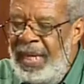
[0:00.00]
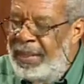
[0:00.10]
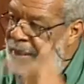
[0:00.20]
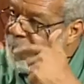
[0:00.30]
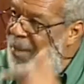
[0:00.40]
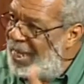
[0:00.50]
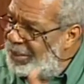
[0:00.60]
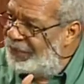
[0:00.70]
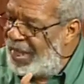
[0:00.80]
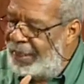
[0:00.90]
as a part
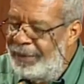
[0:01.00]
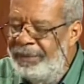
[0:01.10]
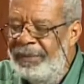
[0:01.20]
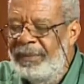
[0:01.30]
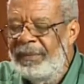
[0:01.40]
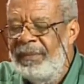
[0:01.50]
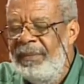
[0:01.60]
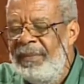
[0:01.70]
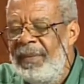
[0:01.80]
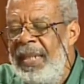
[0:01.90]
of that,
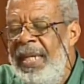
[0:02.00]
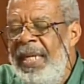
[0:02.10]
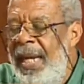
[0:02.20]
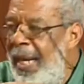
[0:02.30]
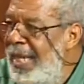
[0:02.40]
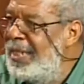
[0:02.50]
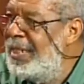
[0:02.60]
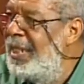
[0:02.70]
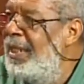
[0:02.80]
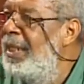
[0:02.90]

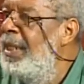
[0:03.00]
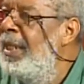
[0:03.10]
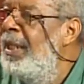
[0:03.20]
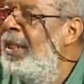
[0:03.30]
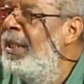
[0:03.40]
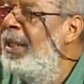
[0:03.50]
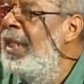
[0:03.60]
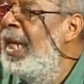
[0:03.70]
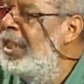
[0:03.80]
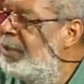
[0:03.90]
Lent
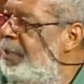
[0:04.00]
has